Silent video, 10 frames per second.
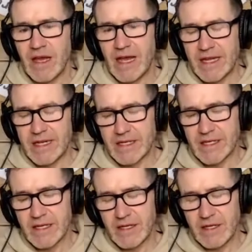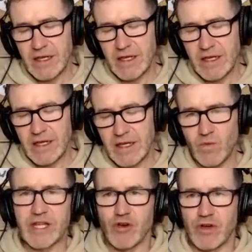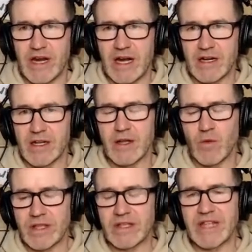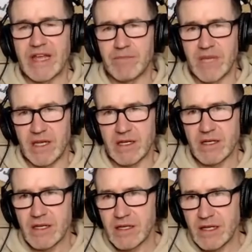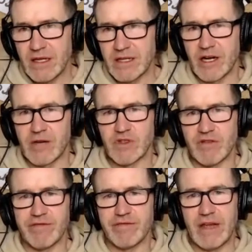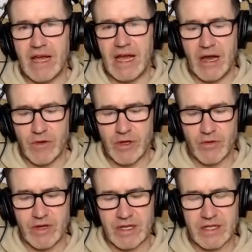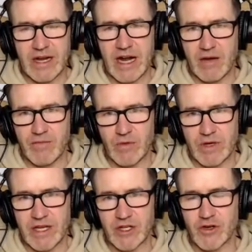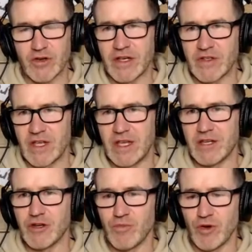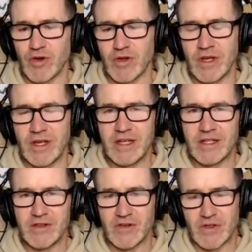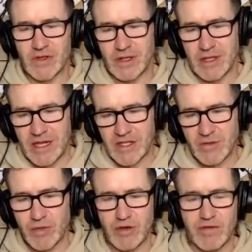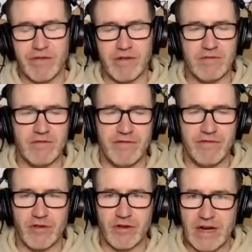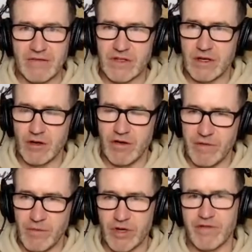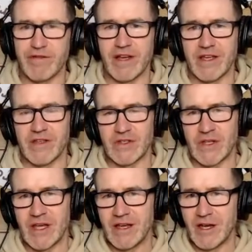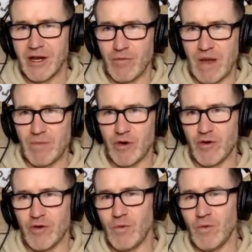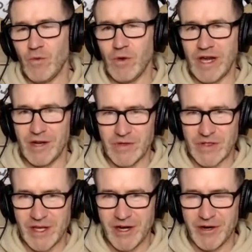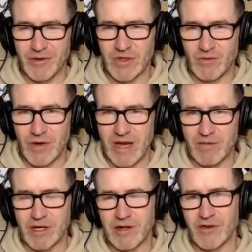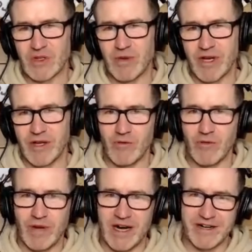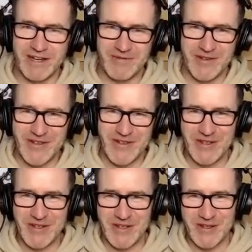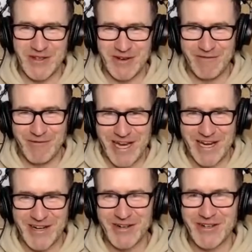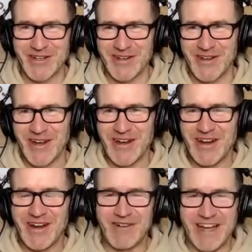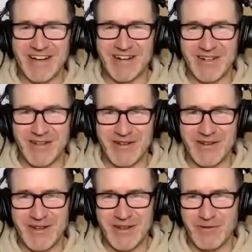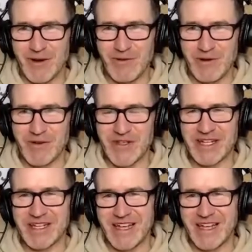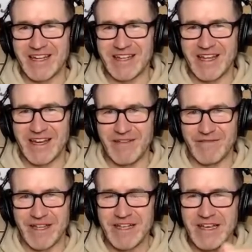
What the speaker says: And within your own garden, like what does that mean in terms of how you create into harmony with nature? I see in your book, there's lots of beautiful photographs, of the butterflies. I remember while I was there was a robin close by who apparently was, sort of a regular to where we were sitting that evening.